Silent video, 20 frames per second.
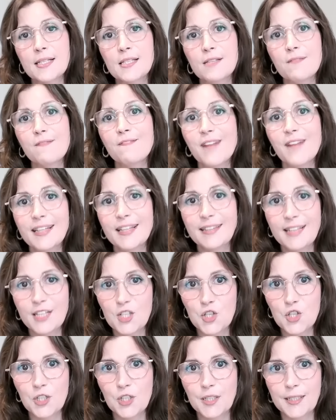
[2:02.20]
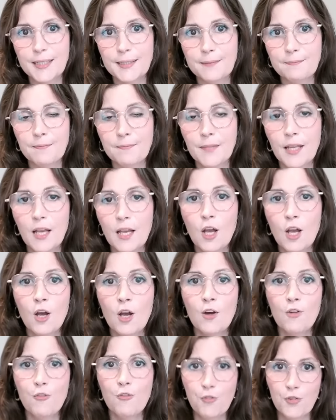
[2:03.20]
financially.
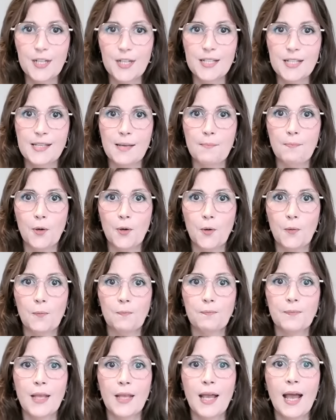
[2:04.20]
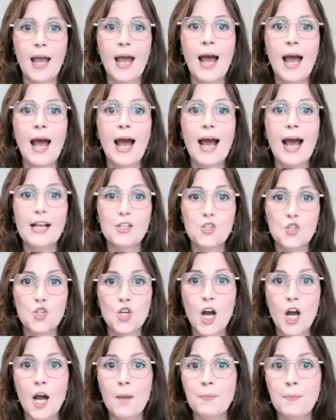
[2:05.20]
For example, a
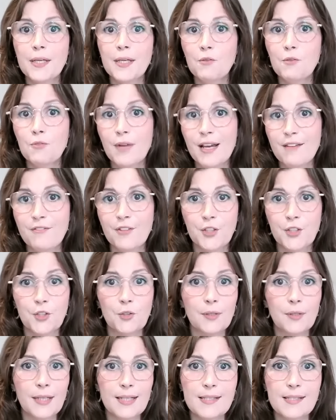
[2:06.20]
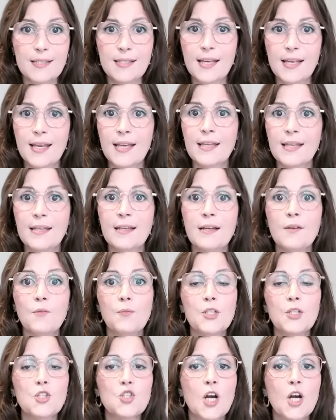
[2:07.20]
drop in revenue. Let's say
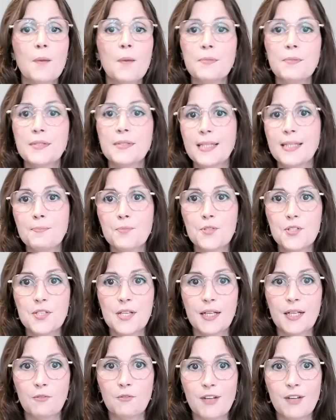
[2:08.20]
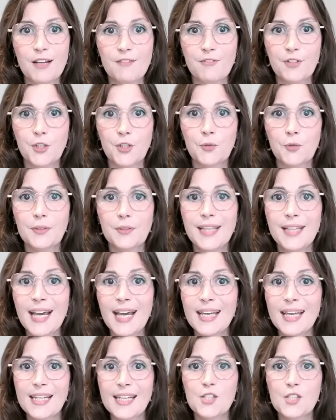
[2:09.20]
we drop 10% in revenue. That
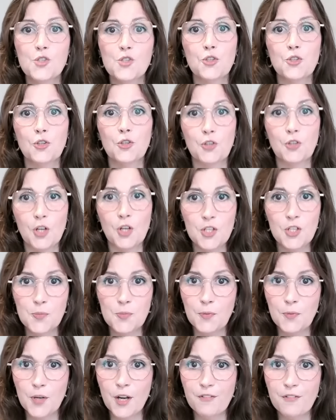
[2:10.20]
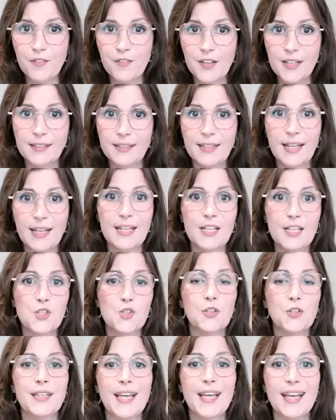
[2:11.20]
hits your gross profit, that hits
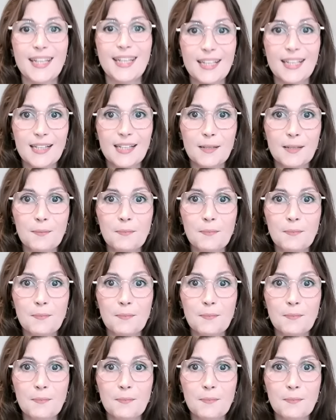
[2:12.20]
your net income,